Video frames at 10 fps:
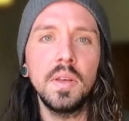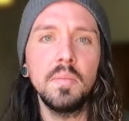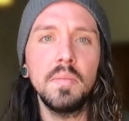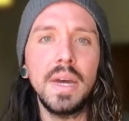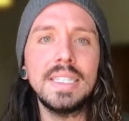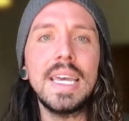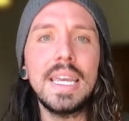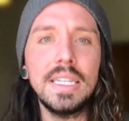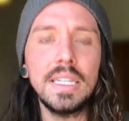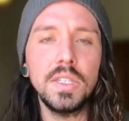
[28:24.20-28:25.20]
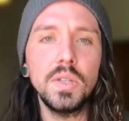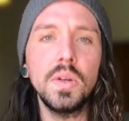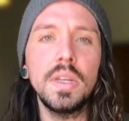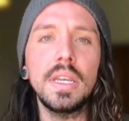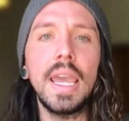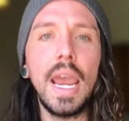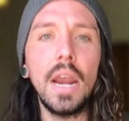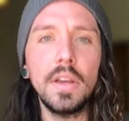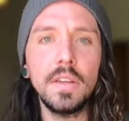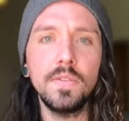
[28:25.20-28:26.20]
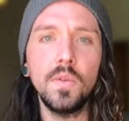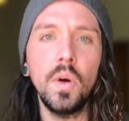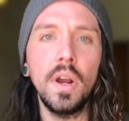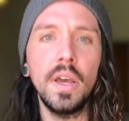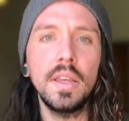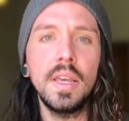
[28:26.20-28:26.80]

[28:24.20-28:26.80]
by tending to it and caring for it,